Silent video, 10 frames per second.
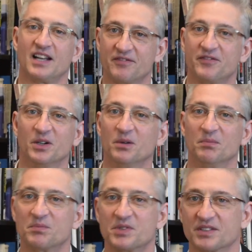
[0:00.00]
that
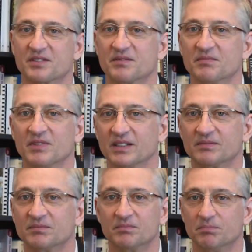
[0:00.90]
film just like
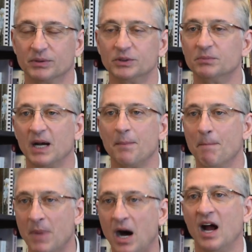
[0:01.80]
blew my
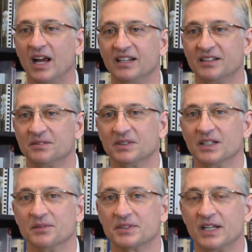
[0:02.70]
mind.
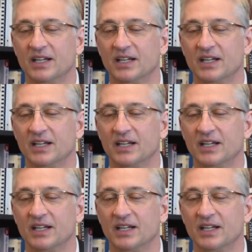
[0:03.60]
I